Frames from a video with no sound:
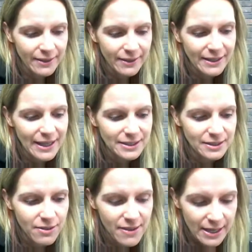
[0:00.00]
Like that's the
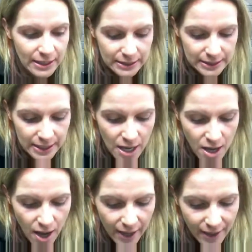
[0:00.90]
thing is,
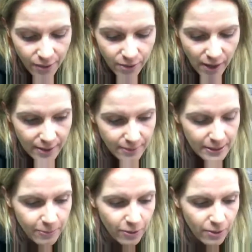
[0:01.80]
I know a lot of
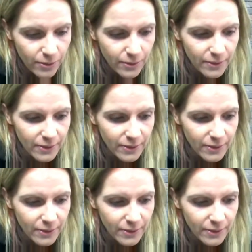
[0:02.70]
people,